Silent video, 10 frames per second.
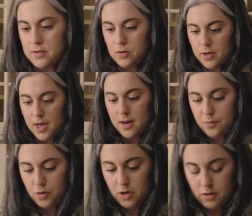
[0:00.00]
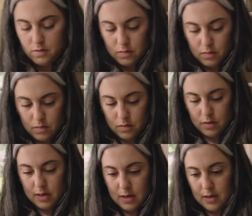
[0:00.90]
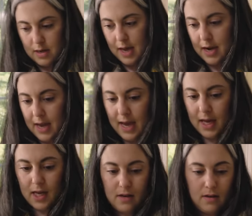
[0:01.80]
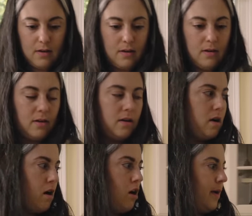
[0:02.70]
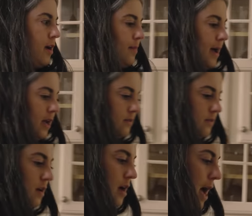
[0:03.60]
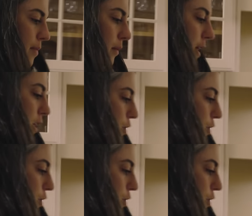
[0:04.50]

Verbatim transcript: this whole cutting board and add all my aromatics. I'm probably going to